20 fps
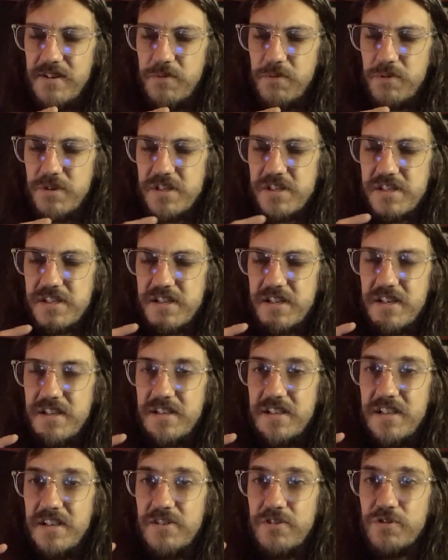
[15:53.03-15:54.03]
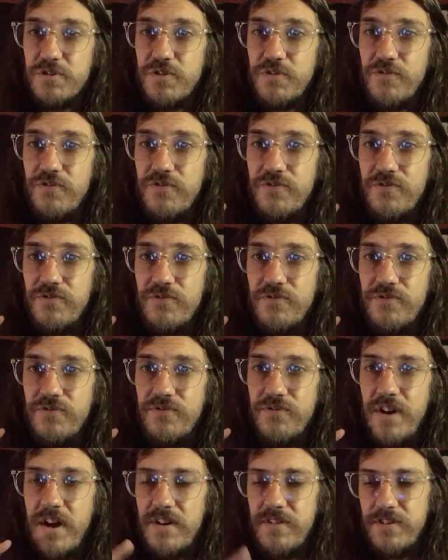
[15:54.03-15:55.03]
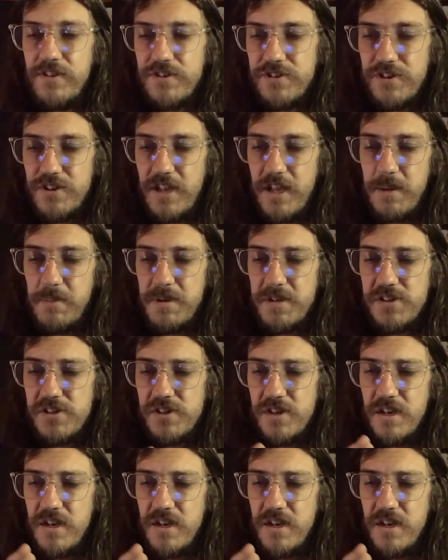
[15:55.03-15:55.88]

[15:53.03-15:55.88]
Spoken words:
which deals 500 damage.